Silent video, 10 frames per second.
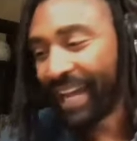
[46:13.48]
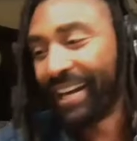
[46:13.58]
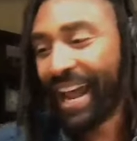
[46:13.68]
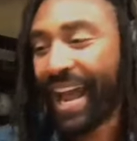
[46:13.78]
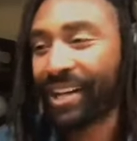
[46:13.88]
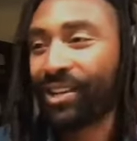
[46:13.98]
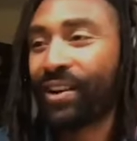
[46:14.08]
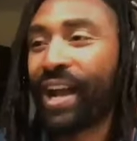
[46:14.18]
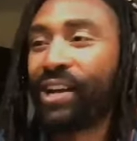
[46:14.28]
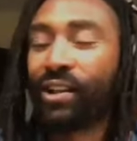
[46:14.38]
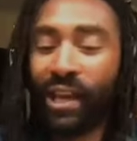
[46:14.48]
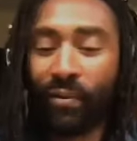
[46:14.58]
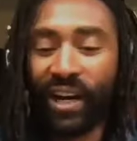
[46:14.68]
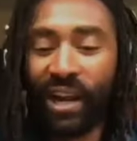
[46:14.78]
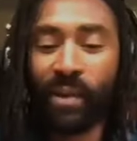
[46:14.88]
an actor. I know like
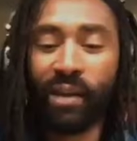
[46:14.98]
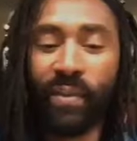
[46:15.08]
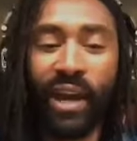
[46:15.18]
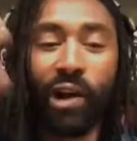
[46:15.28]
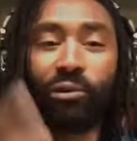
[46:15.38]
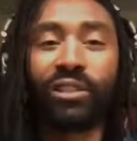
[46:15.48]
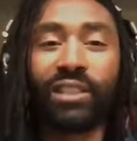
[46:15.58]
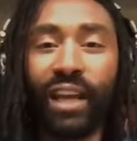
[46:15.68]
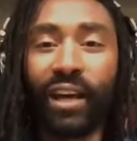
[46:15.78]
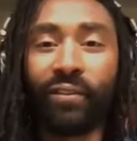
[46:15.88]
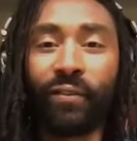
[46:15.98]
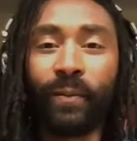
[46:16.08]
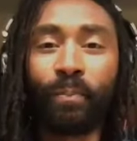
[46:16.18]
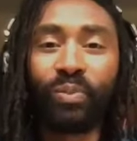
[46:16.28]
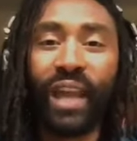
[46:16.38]
when I make my own stuff,
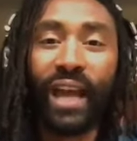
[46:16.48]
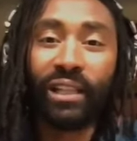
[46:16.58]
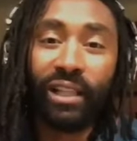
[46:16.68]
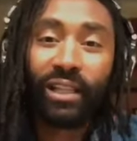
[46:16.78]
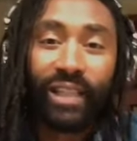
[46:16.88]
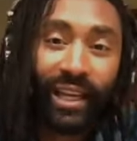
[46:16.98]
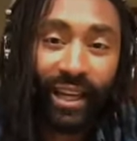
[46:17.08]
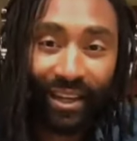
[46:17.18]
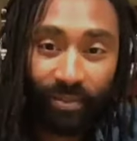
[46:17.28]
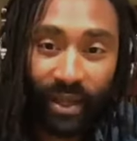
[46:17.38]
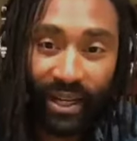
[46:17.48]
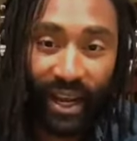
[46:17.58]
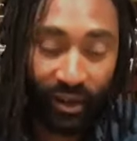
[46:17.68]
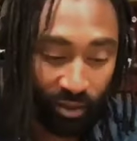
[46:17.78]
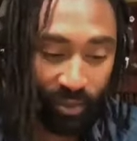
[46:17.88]
I look like I could be an
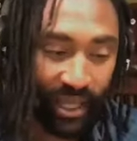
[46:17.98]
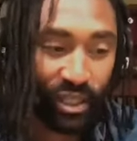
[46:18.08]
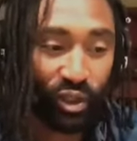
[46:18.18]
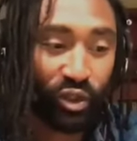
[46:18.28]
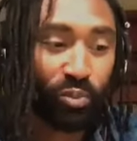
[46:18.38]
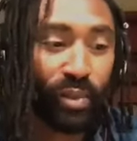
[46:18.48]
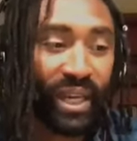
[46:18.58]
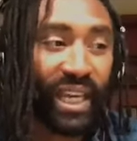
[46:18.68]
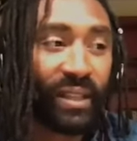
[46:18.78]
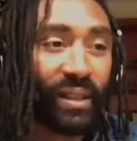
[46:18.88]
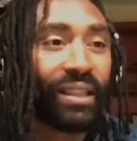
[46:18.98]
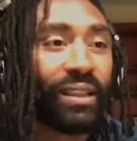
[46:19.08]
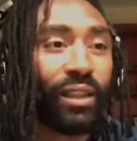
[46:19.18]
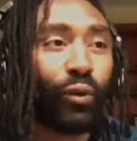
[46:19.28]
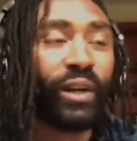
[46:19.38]
actor, but that's just me
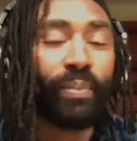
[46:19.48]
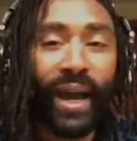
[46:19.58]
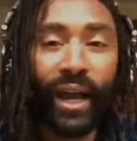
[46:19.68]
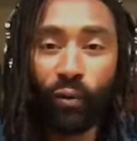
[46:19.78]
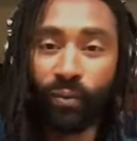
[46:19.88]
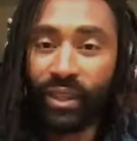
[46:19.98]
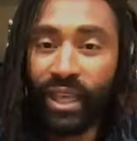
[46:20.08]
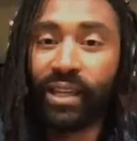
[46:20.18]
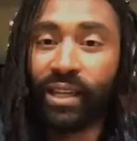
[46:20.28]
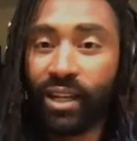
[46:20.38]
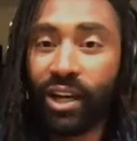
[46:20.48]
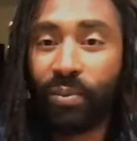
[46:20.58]
doing my own thing, you know?